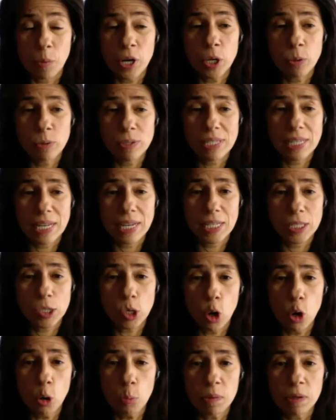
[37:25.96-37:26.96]
who stays
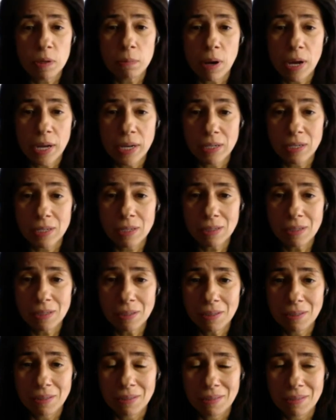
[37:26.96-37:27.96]
open-minded.
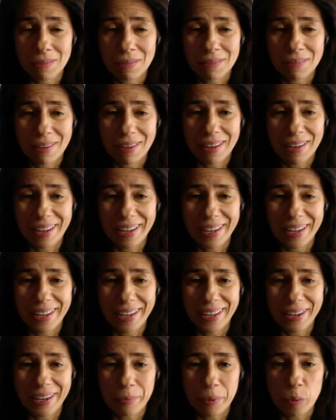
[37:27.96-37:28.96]

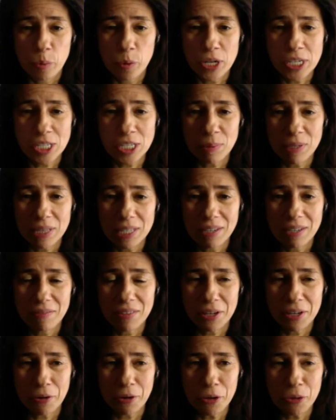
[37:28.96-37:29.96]
We once believed
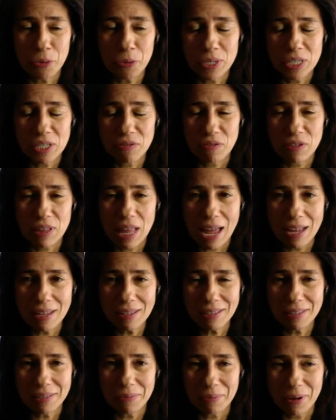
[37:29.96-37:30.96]
the earth was flat,
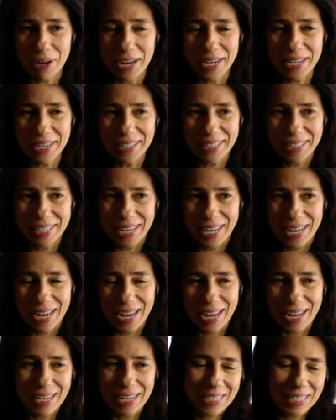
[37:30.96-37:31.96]
right?
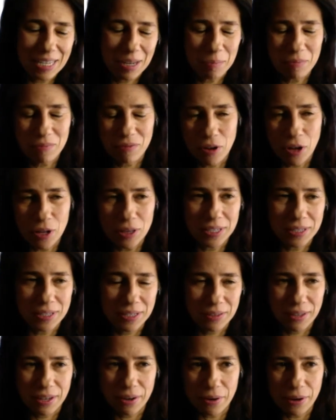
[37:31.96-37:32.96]
Some fall into
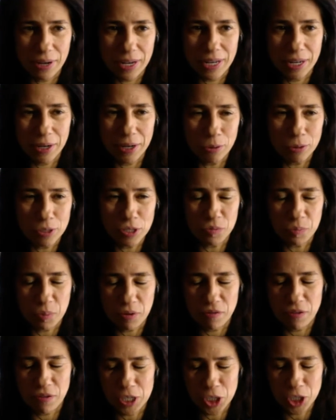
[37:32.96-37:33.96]
their egos of
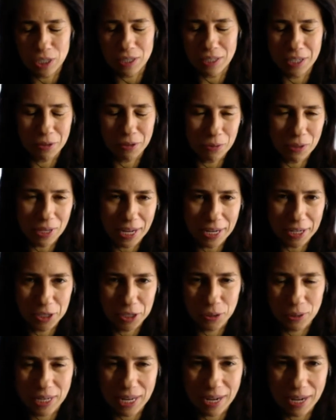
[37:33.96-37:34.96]
profession. They don't like
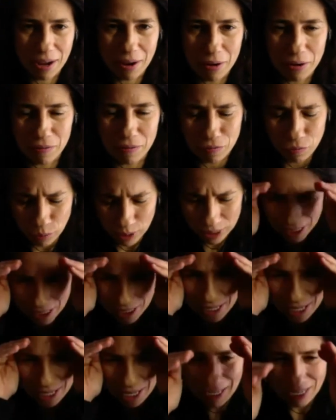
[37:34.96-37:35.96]
to get out of what
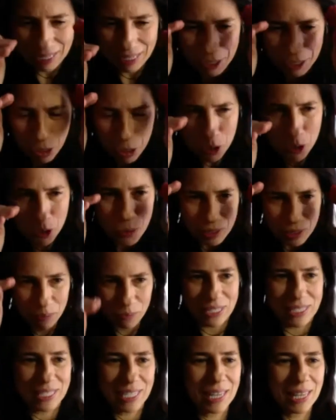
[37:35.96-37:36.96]
they know and
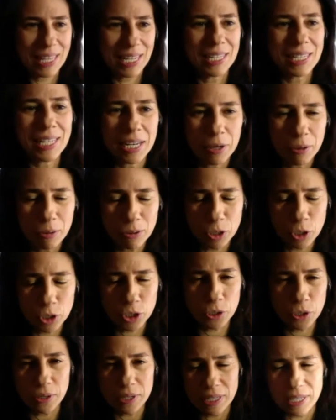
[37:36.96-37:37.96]
what they think they know. So
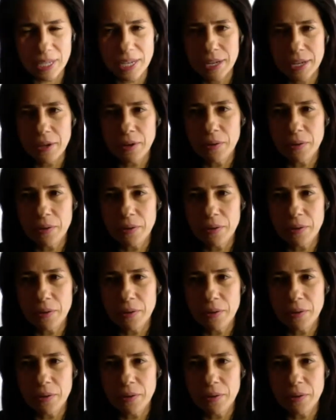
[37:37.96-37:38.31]
certainly,